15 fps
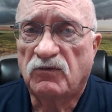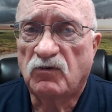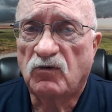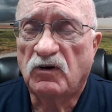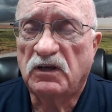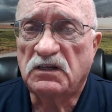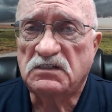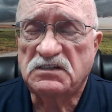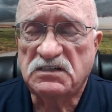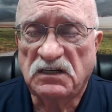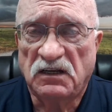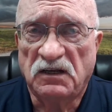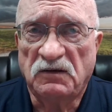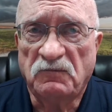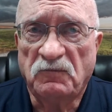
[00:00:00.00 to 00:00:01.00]
through his
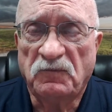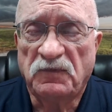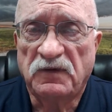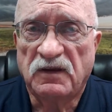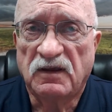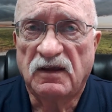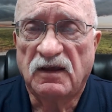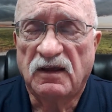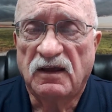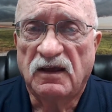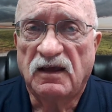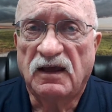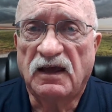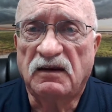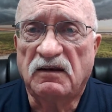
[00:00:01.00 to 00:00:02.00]
son.
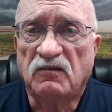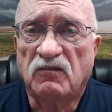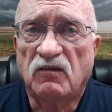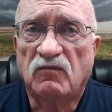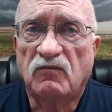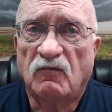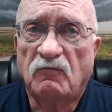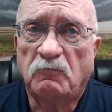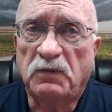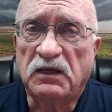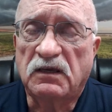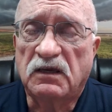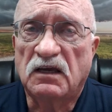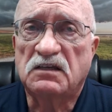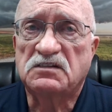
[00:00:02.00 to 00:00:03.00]
And
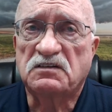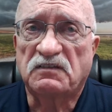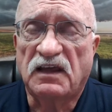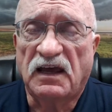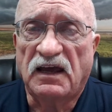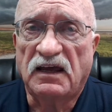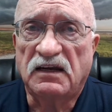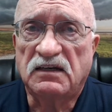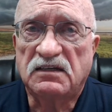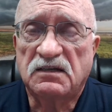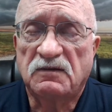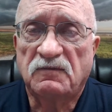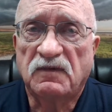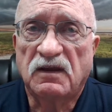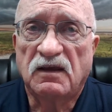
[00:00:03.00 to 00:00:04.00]
because of
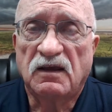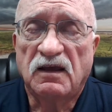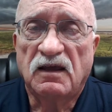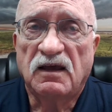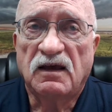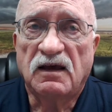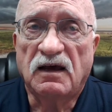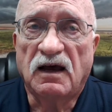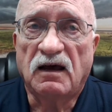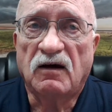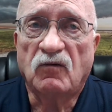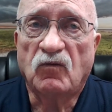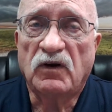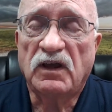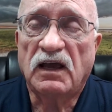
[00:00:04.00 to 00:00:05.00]
that,
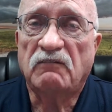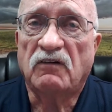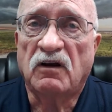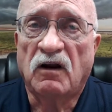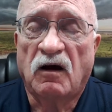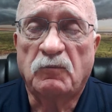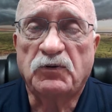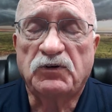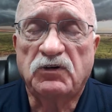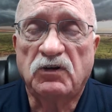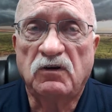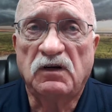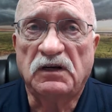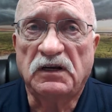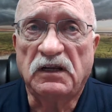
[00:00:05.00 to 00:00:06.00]
we have an
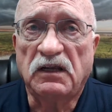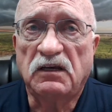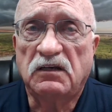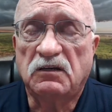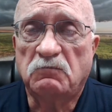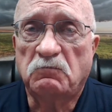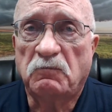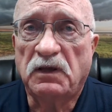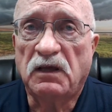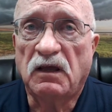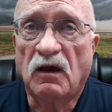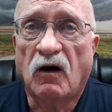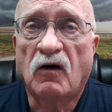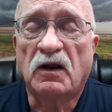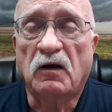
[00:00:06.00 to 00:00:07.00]
opportunity to
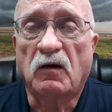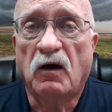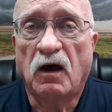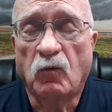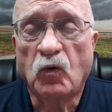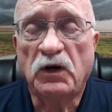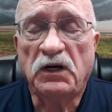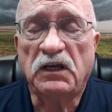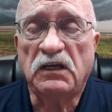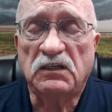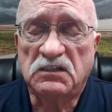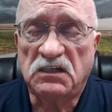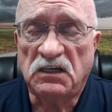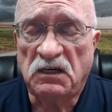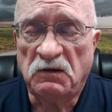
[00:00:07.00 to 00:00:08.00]
be on a
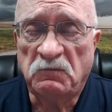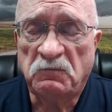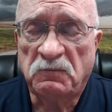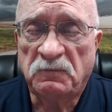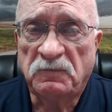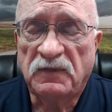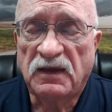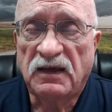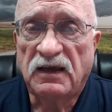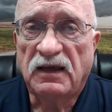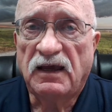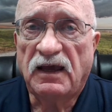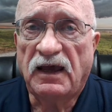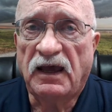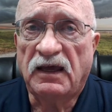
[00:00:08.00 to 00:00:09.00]
winning team
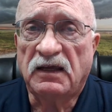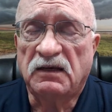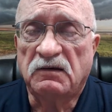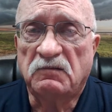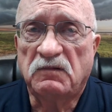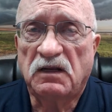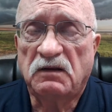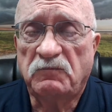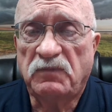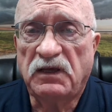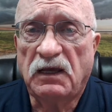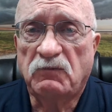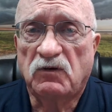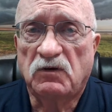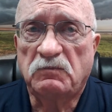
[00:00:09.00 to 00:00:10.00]
and
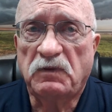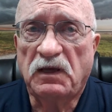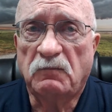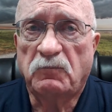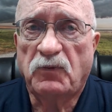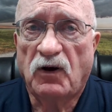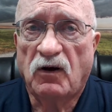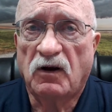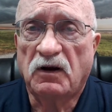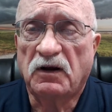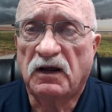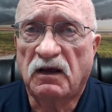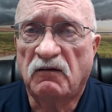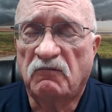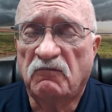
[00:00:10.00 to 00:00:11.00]
be able to be a
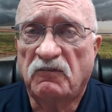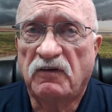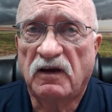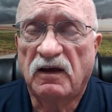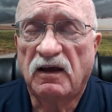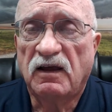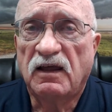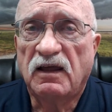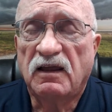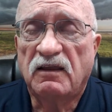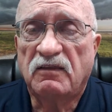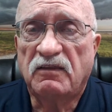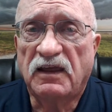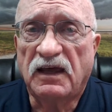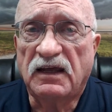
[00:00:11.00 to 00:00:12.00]
part of
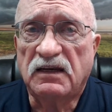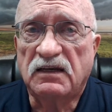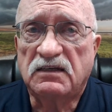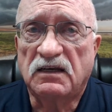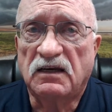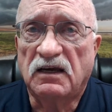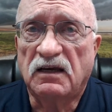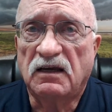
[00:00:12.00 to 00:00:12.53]
that